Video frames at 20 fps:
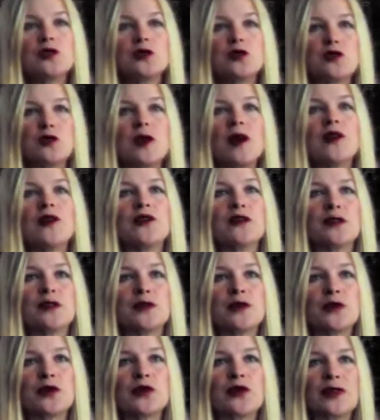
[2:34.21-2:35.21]
to
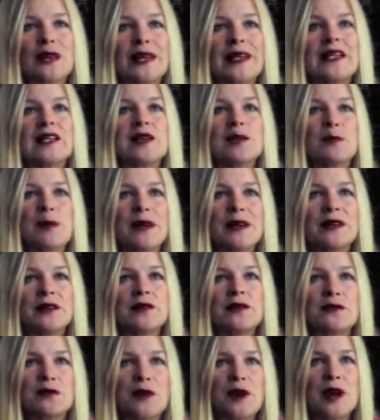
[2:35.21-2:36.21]
transit to slightly better
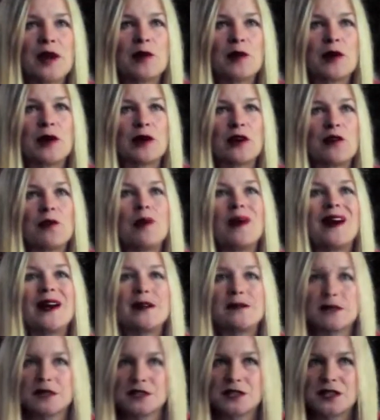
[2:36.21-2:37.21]
framework of
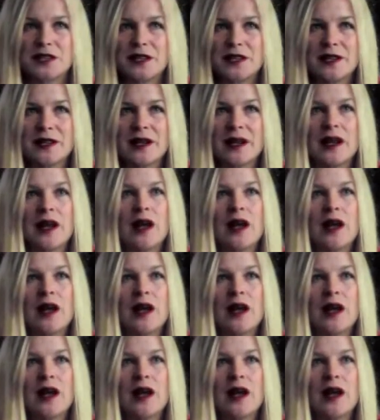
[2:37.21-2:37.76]
privacy,